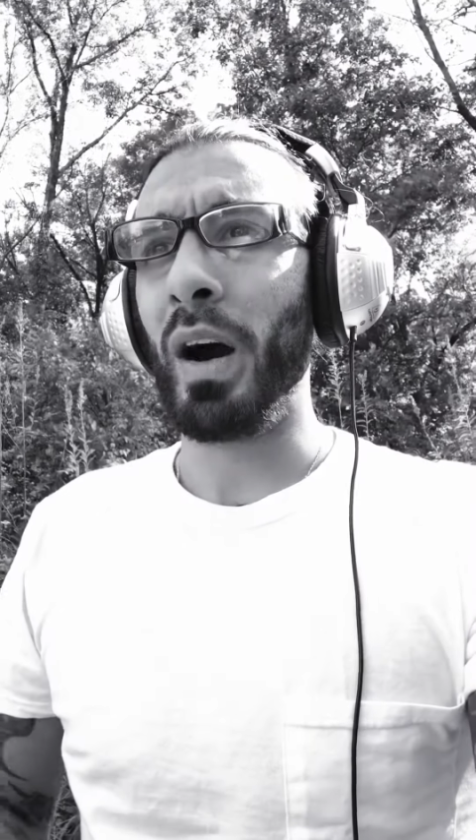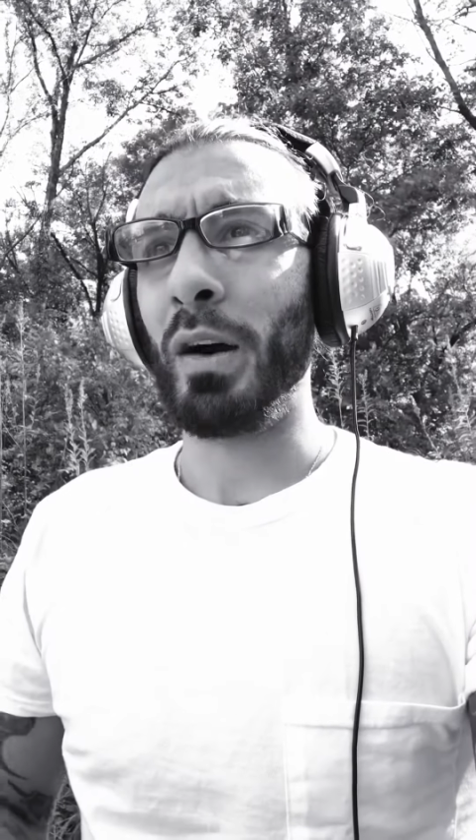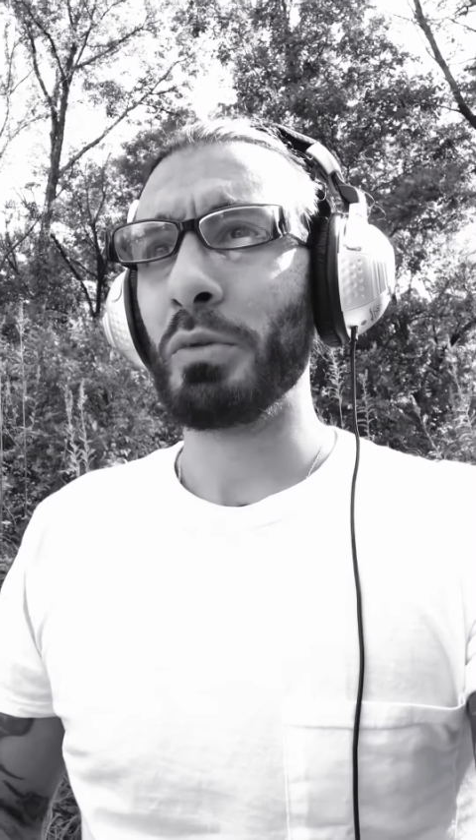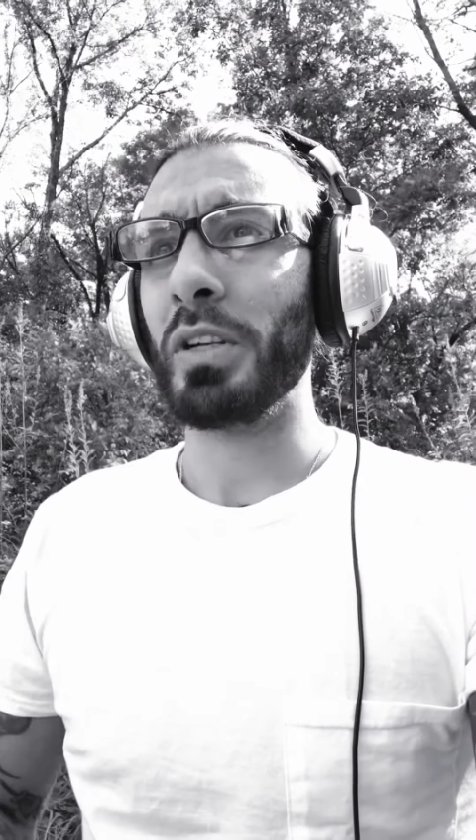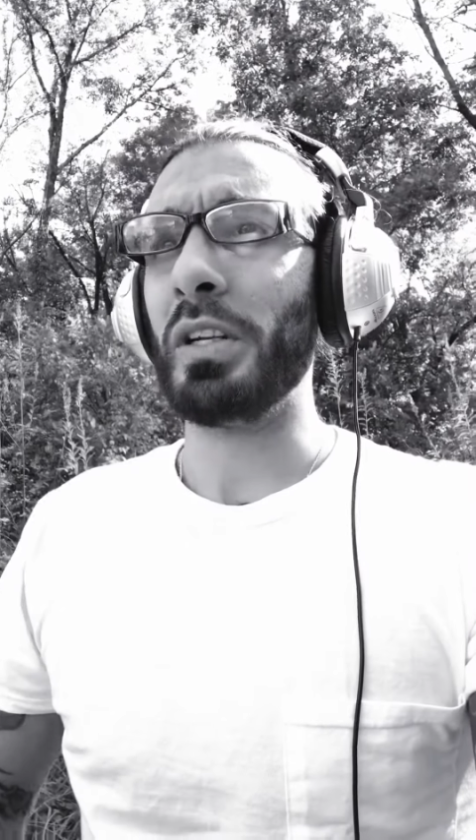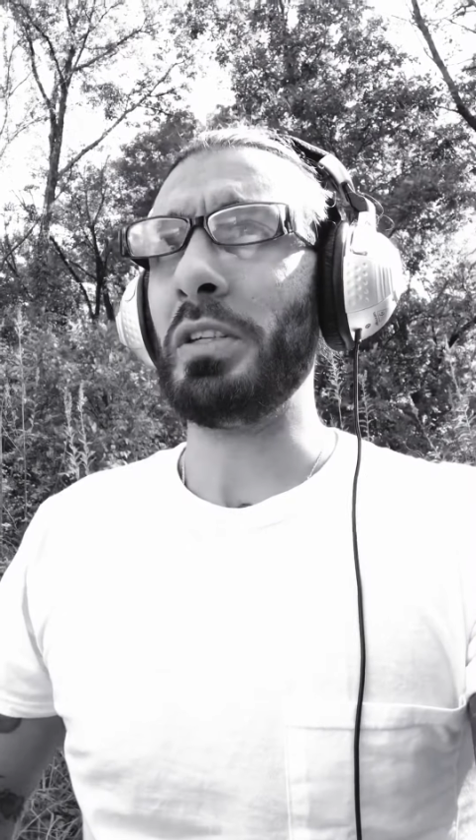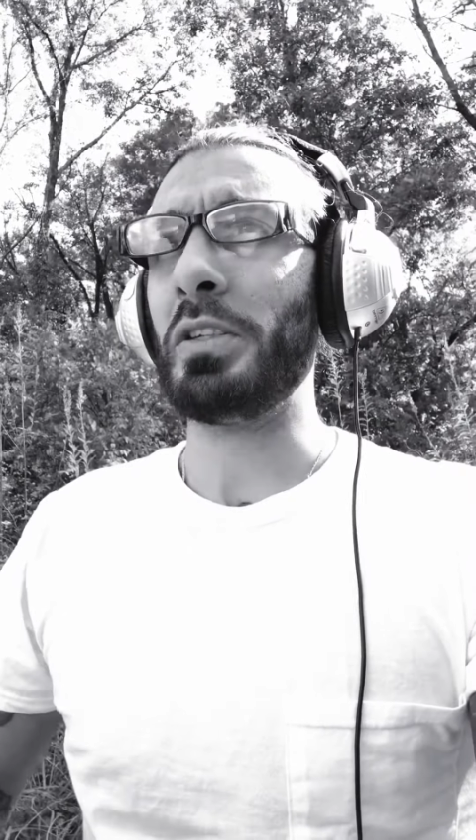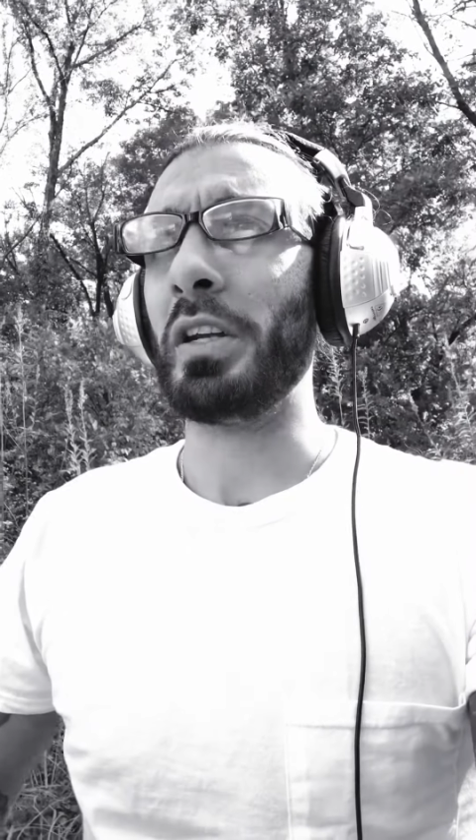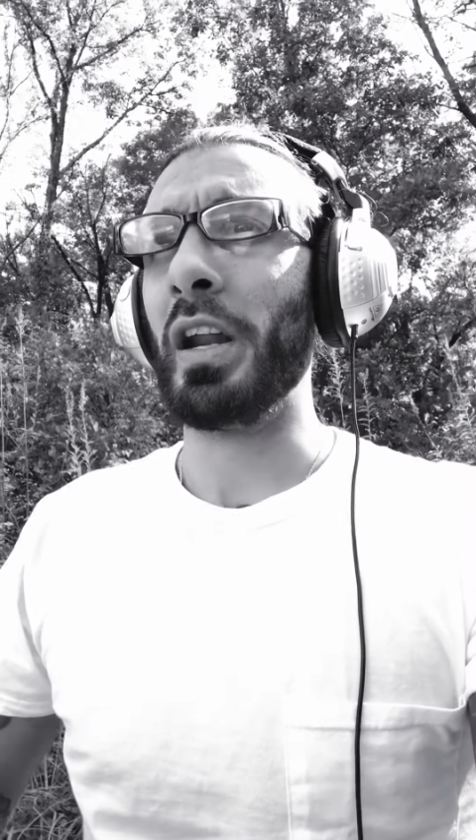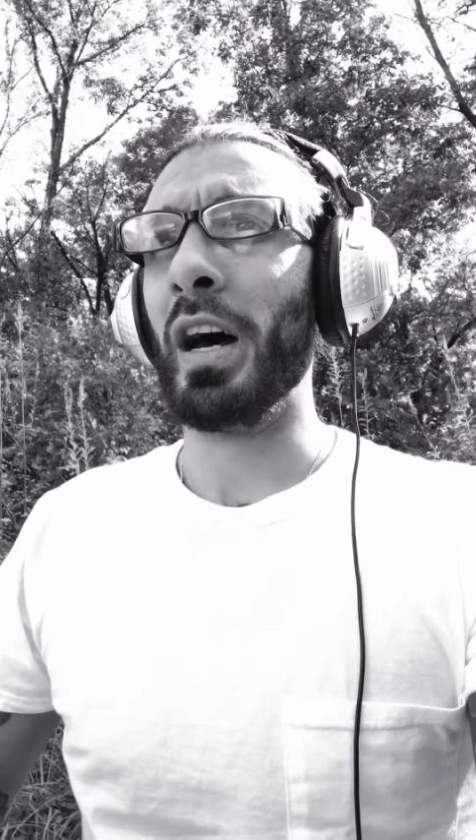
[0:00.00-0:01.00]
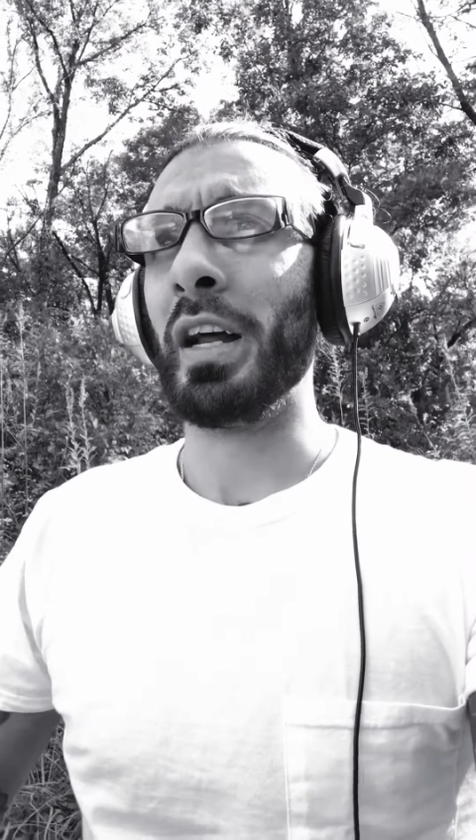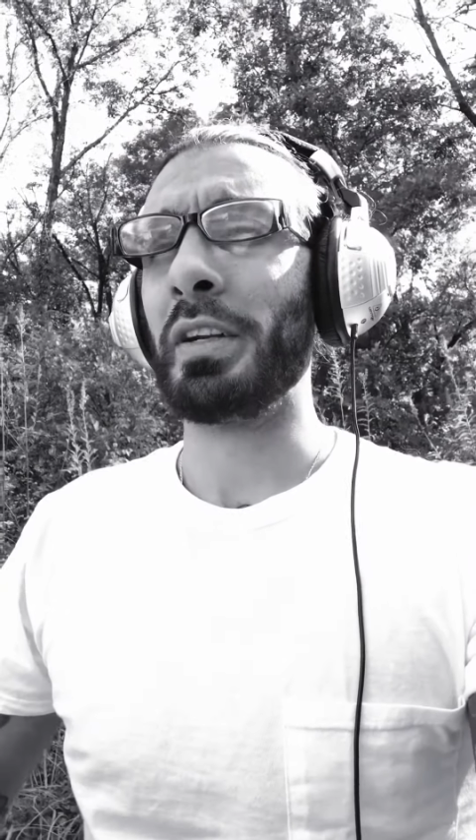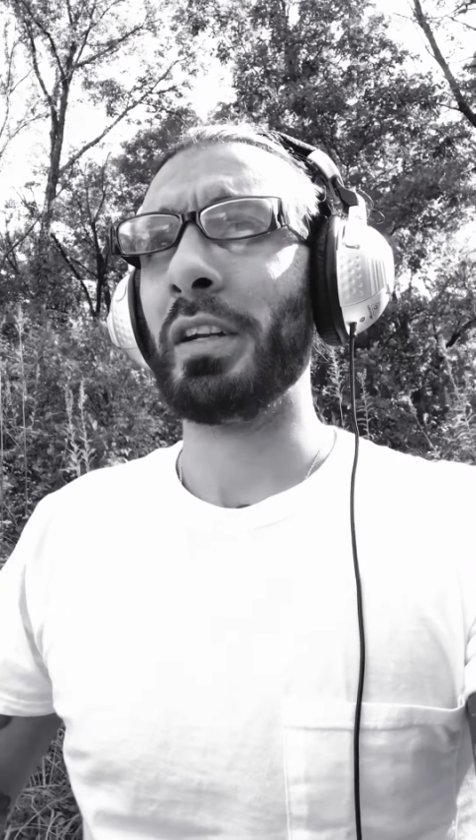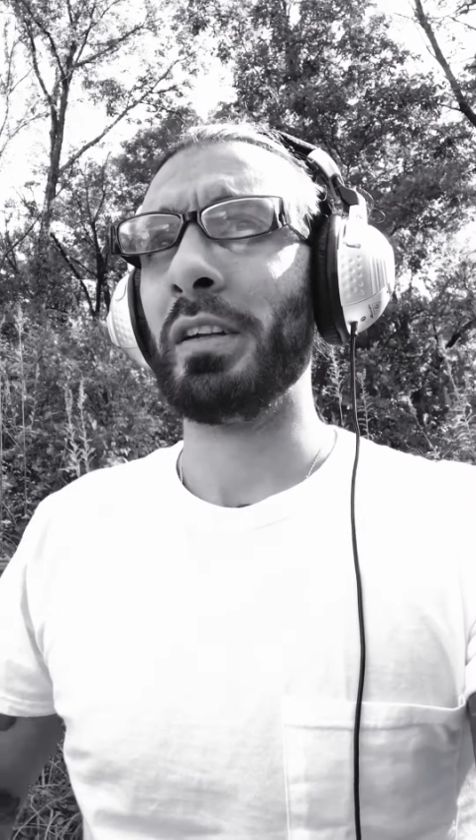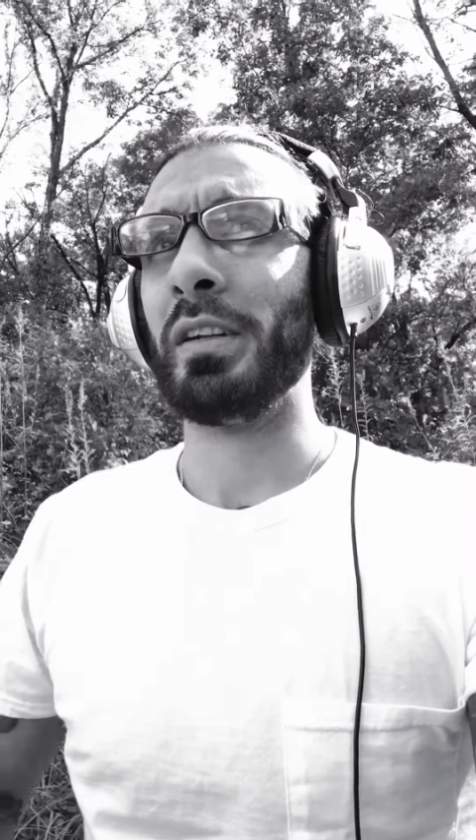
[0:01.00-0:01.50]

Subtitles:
out to eat tonight.